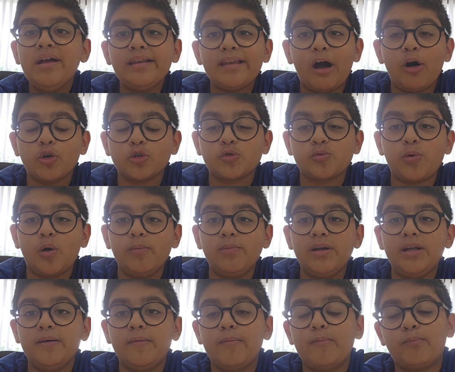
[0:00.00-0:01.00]
That was
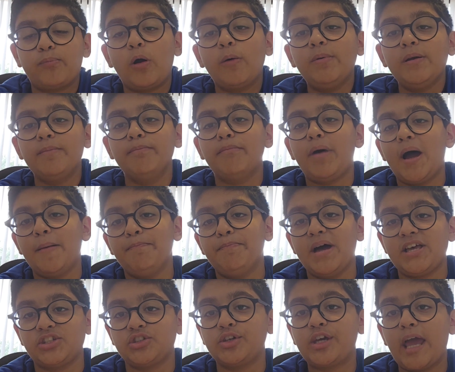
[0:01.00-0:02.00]
probably my
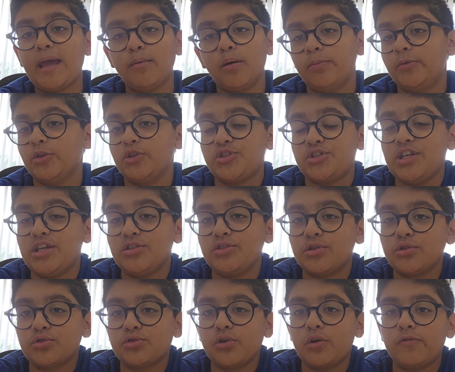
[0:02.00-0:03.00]
best game of the
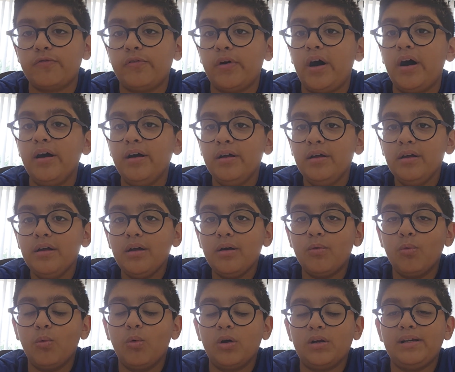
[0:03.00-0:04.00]
season so far.
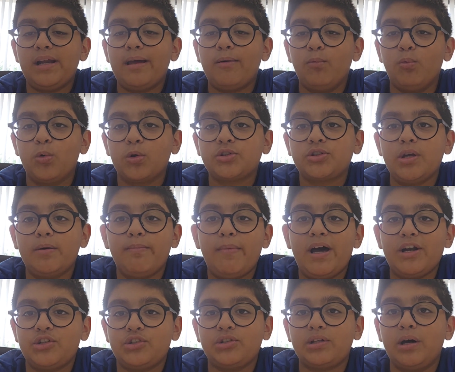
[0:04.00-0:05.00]
What a
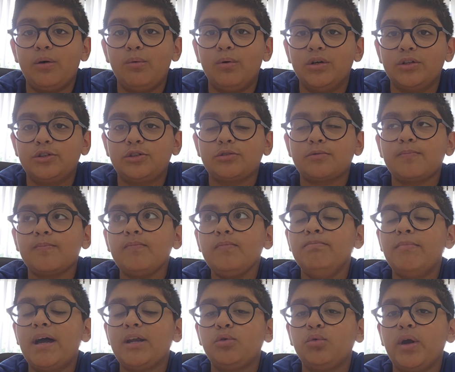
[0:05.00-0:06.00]
match that was.
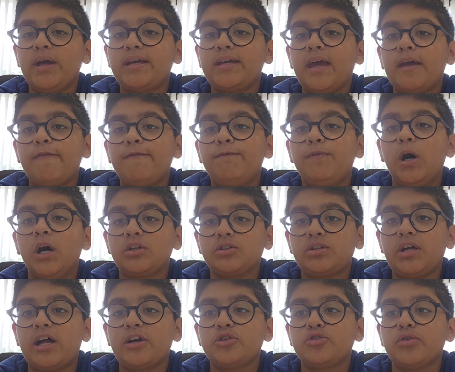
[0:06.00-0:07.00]
Medueke,
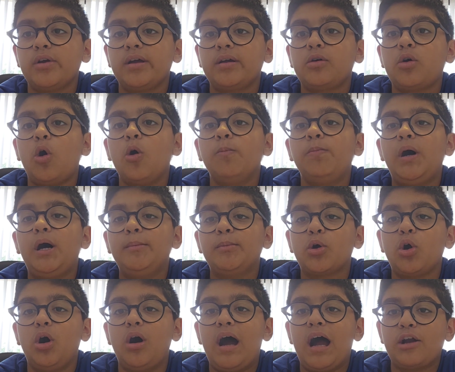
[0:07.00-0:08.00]
first hat-trick. Cole Palmer
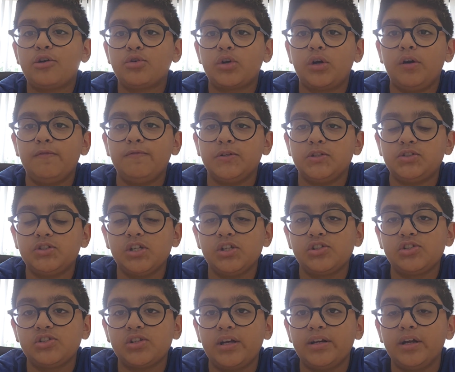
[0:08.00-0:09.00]
got a hat-trick of
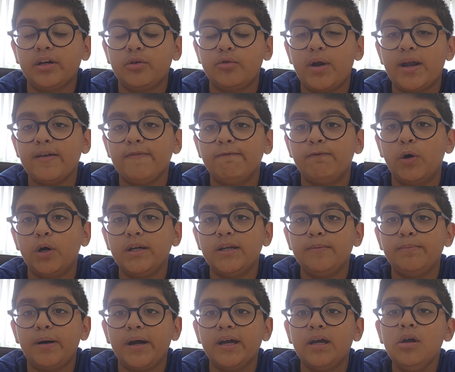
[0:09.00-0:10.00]
assists and a great volley
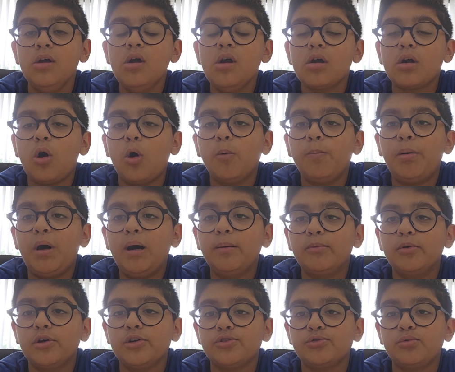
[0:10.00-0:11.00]
by Cole
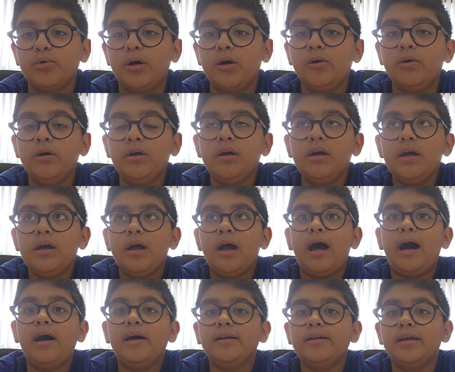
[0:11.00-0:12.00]
Palmer as well.
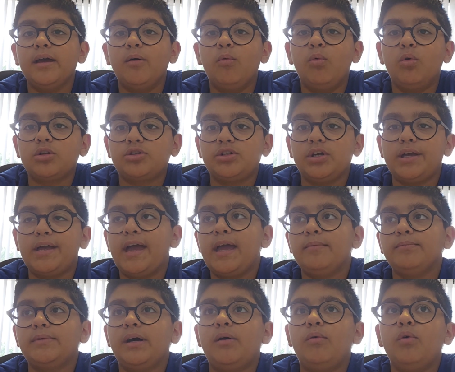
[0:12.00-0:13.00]
And yeah, what a
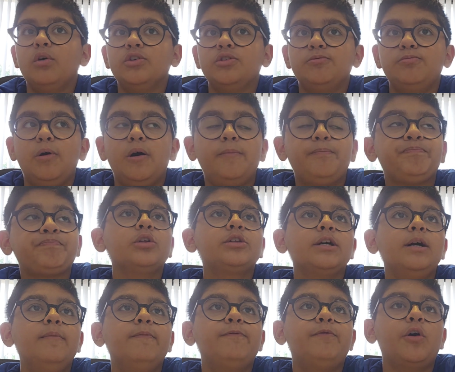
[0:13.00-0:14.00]
game that was. But
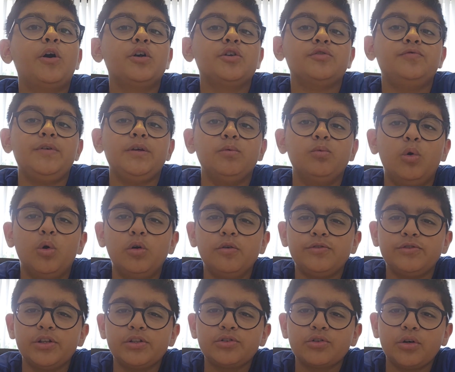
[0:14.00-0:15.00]
Nottingham Forest v
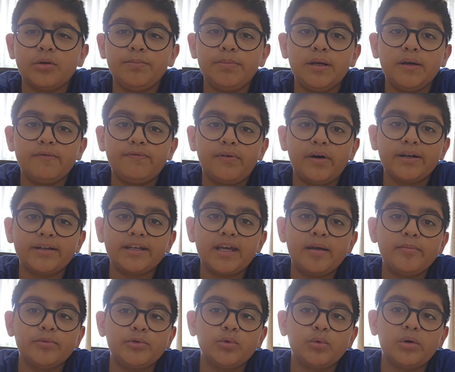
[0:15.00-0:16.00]
Wolves, this could be a fun
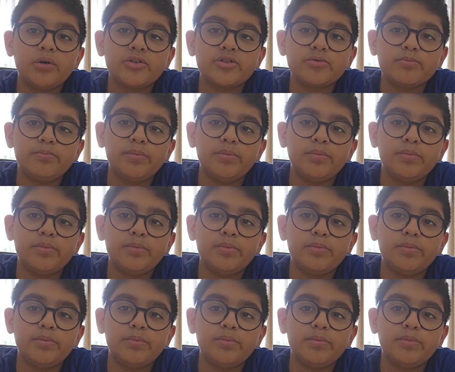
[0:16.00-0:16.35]
game to watch.